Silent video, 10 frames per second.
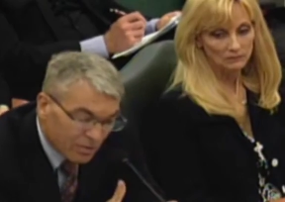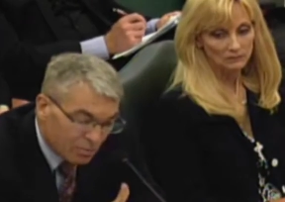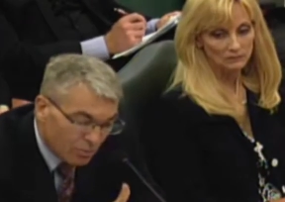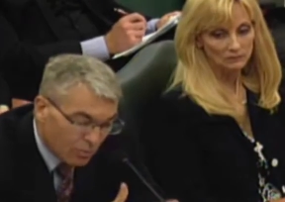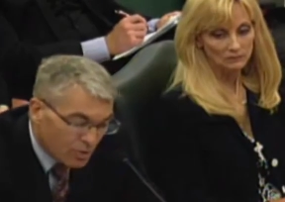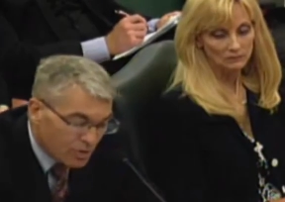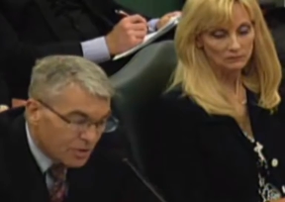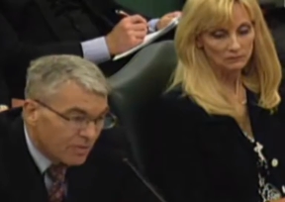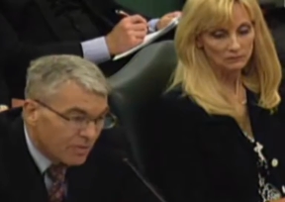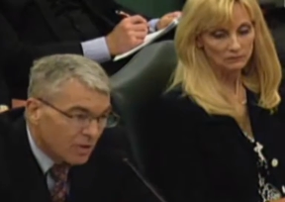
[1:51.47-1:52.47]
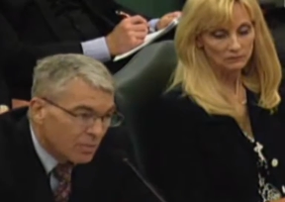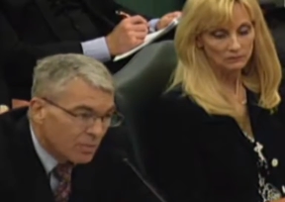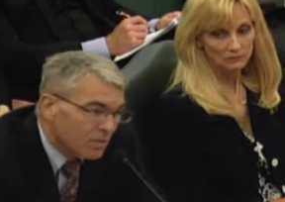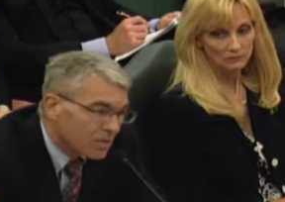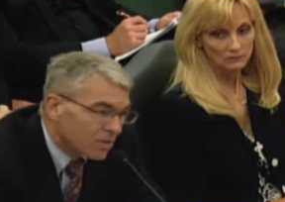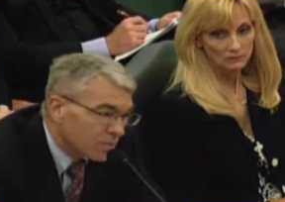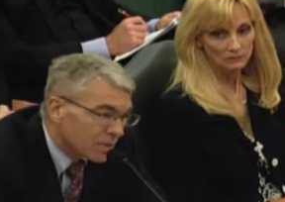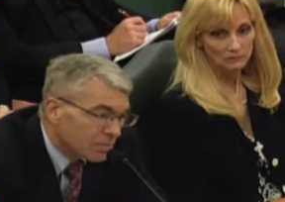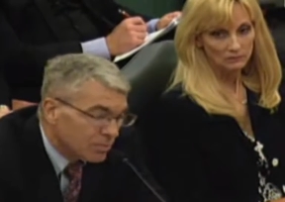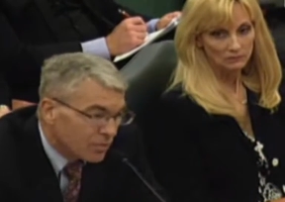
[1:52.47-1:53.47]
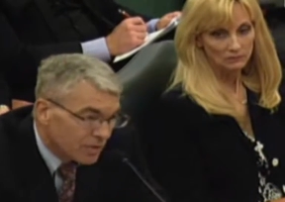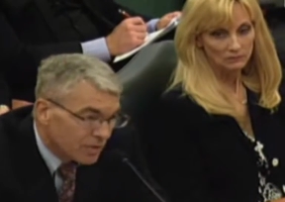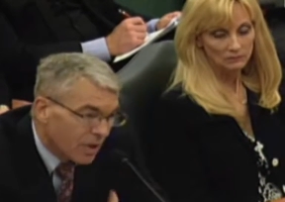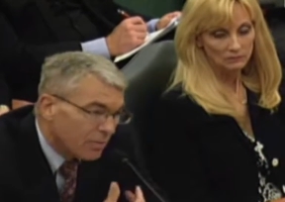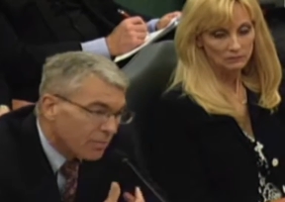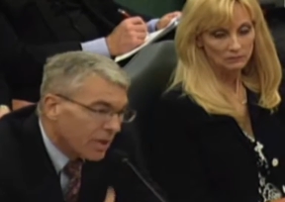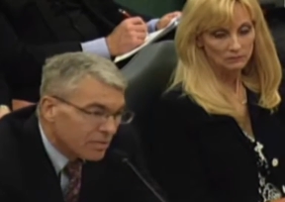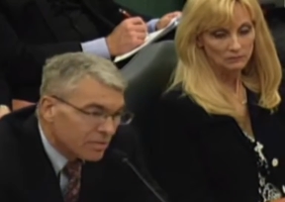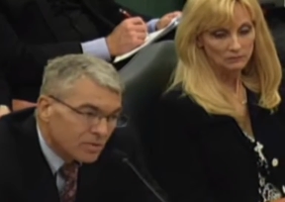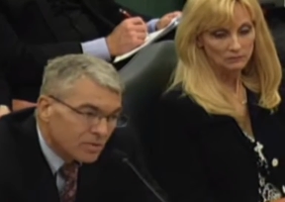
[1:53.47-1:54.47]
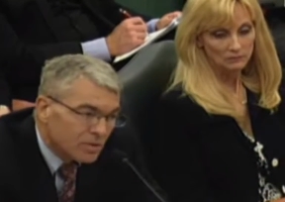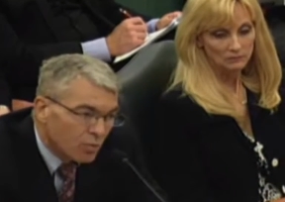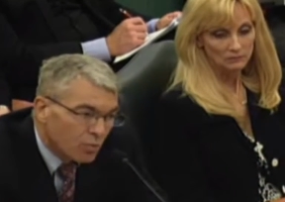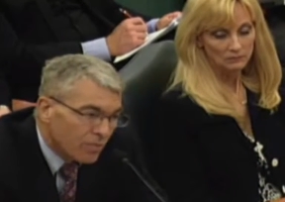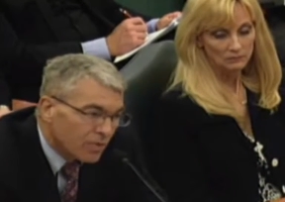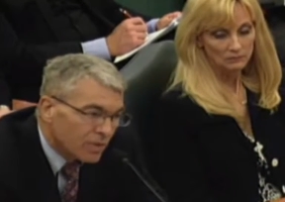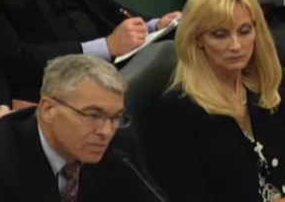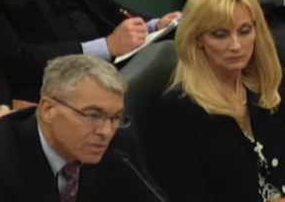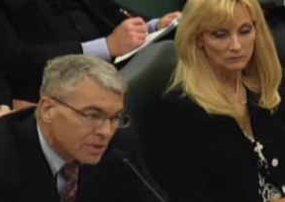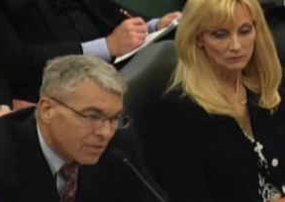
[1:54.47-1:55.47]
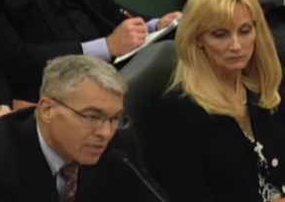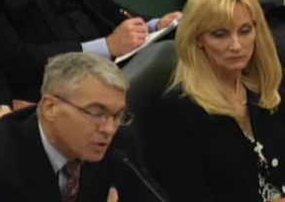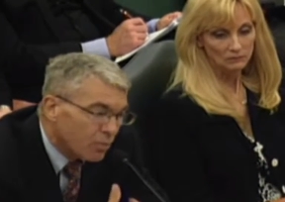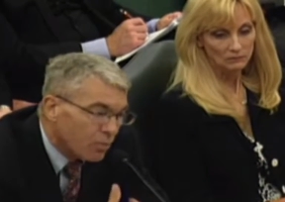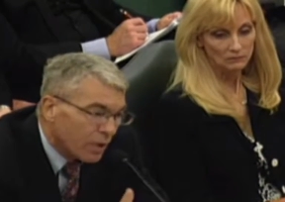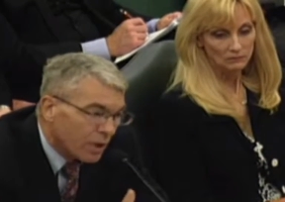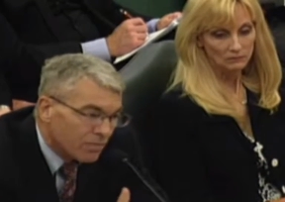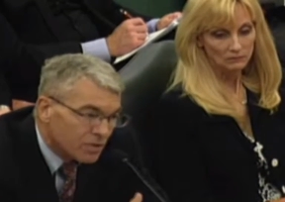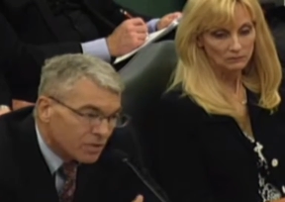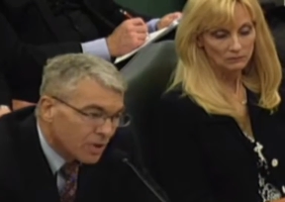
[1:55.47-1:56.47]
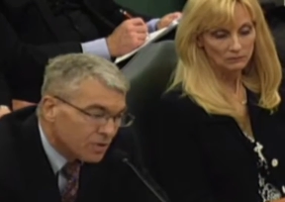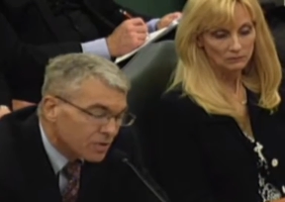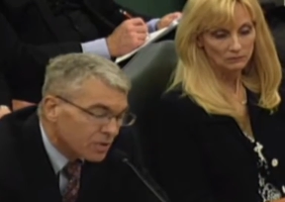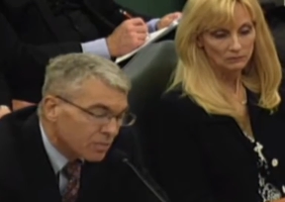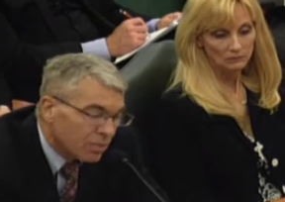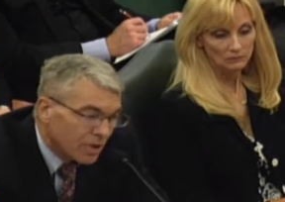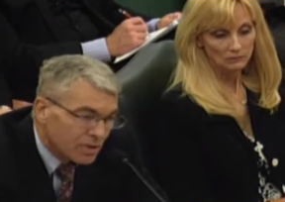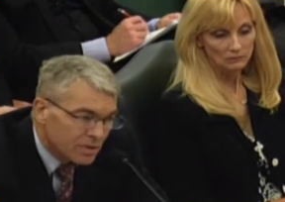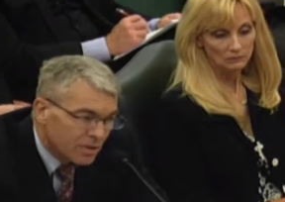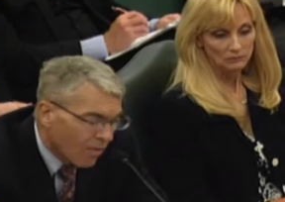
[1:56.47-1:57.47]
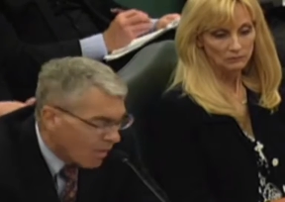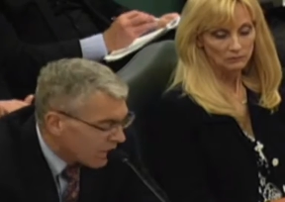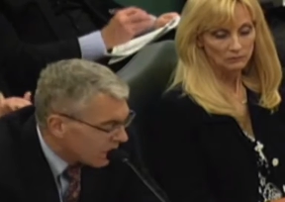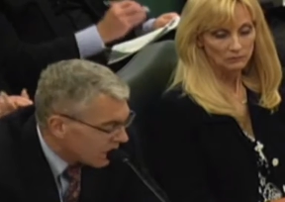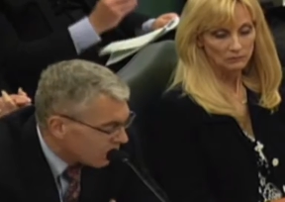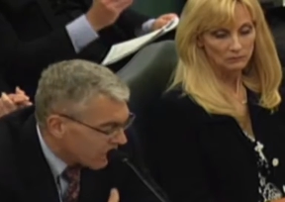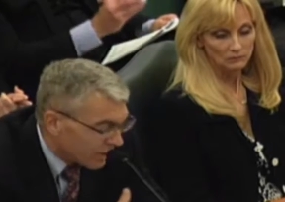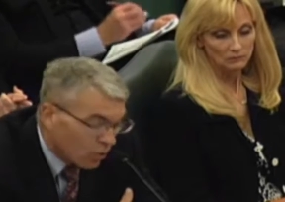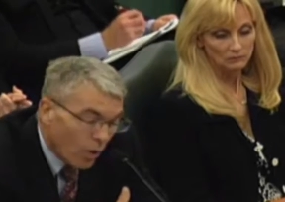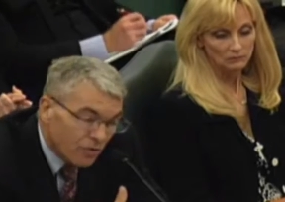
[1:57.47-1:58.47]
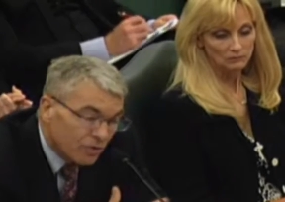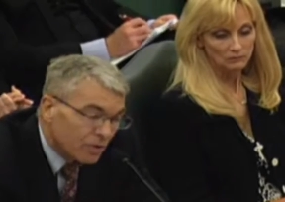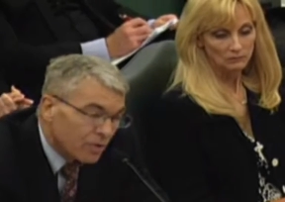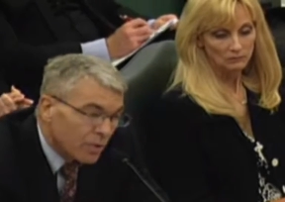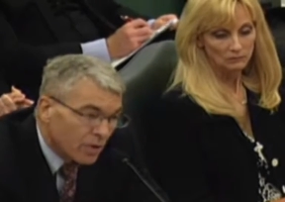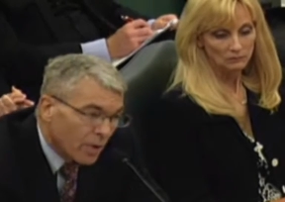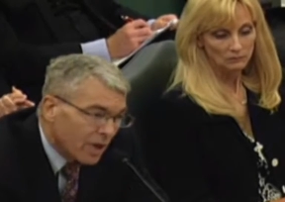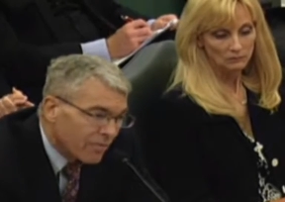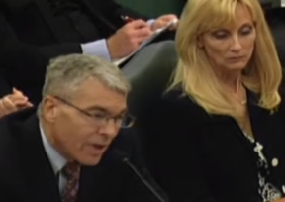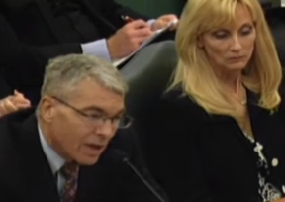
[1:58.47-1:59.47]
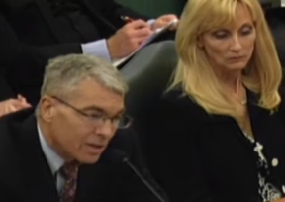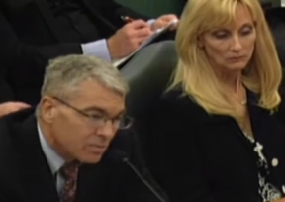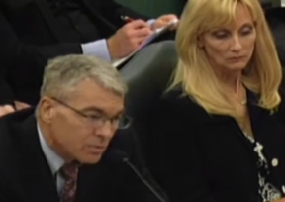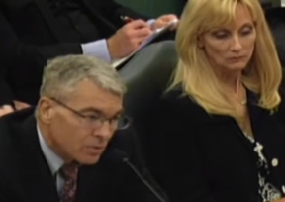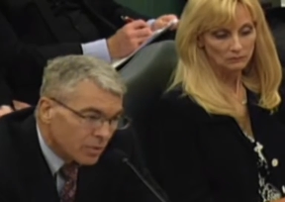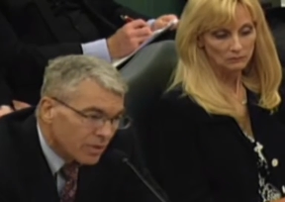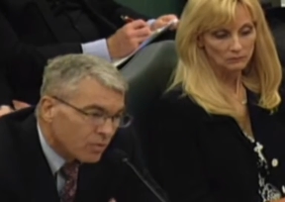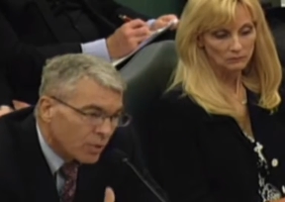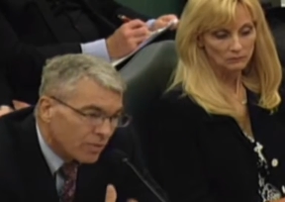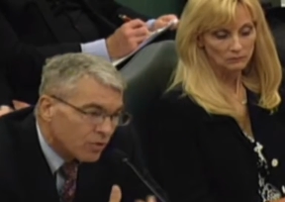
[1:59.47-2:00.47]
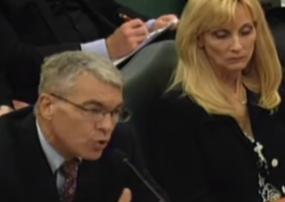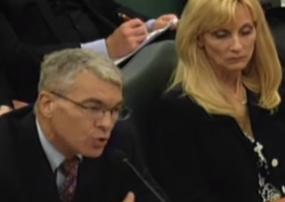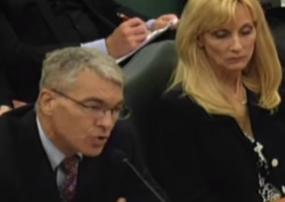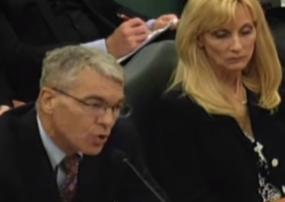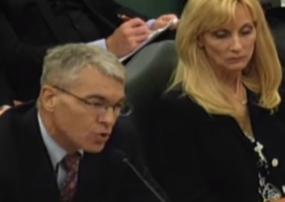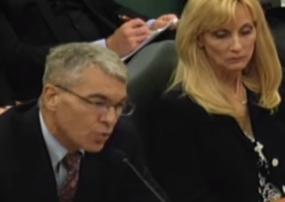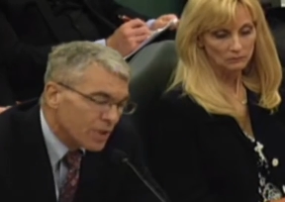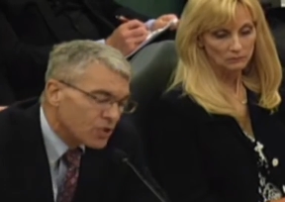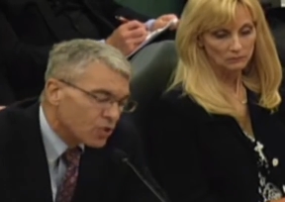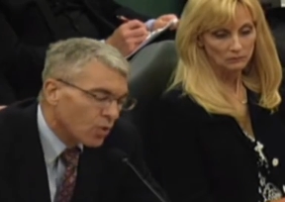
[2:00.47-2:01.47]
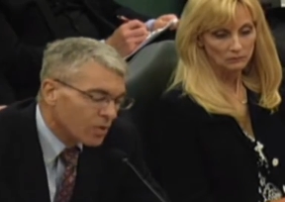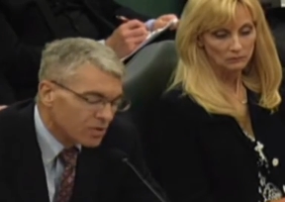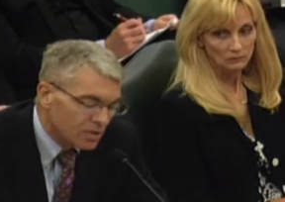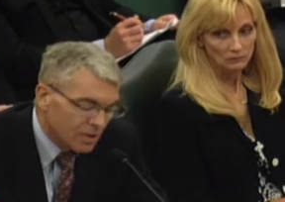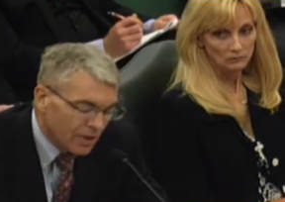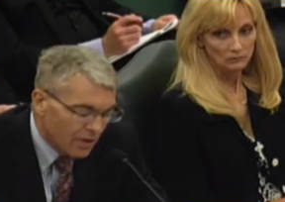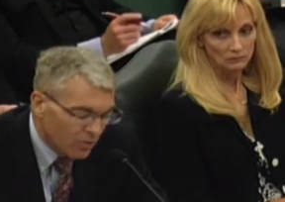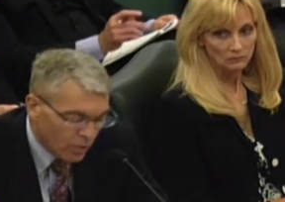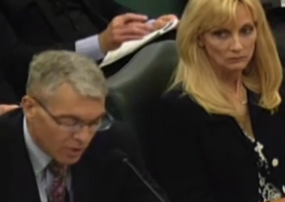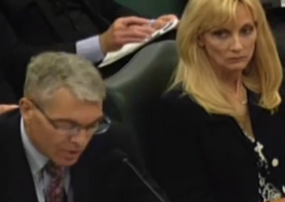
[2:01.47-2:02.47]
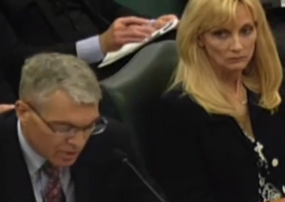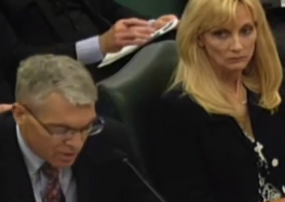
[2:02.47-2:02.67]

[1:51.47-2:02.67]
Speaker 1: to the border security fundamentals that we we talked about just briefly. Is having the supporting infrastructures in place. Without question, in the Rio Grande Valley. We've we've used those resources in the area where